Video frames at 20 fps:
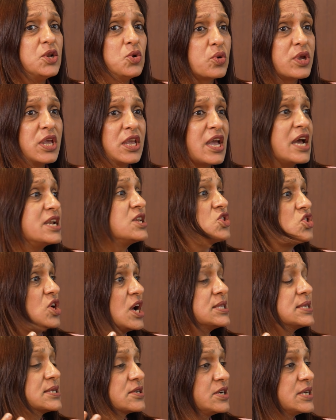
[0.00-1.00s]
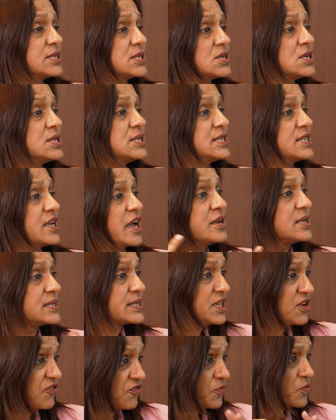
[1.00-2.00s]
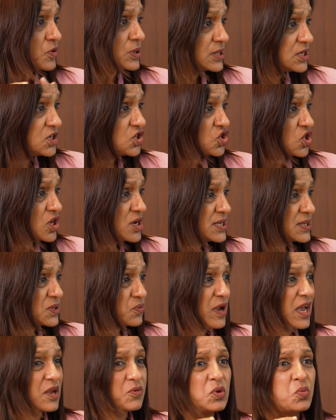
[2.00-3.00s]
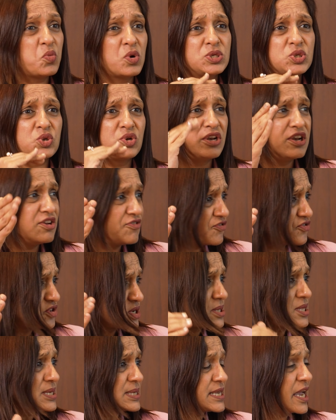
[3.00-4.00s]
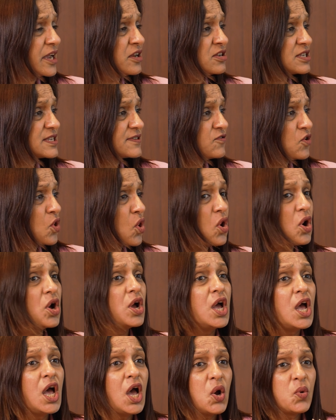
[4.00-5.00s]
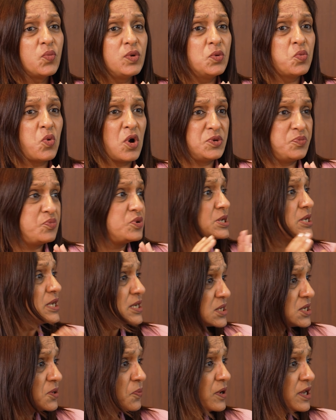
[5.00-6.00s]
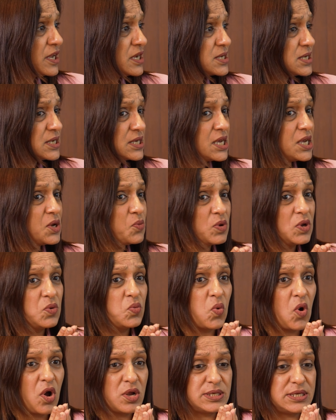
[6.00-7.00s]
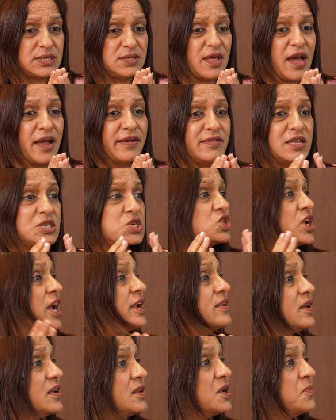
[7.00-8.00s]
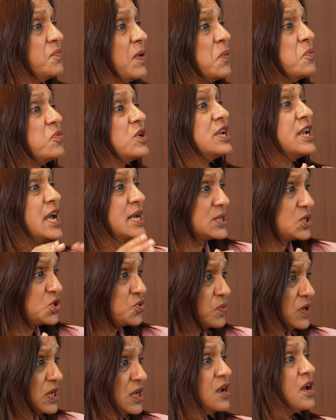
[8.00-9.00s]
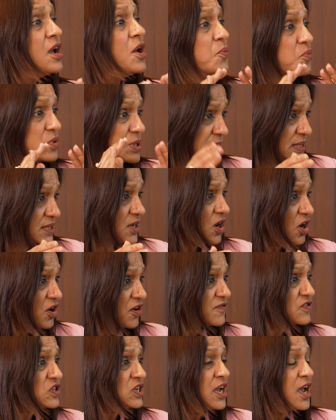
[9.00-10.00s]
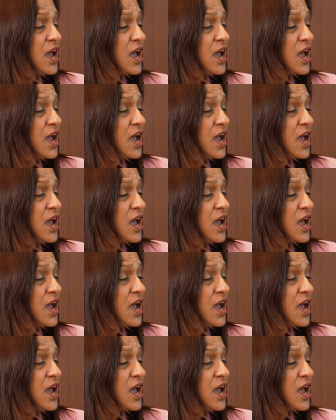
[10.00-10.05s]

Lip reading: looking at transcrestal sinus lift procedures where we want to lift the sinus floor. We want predictability. We want that the Schneiderian membrane has to be preserved.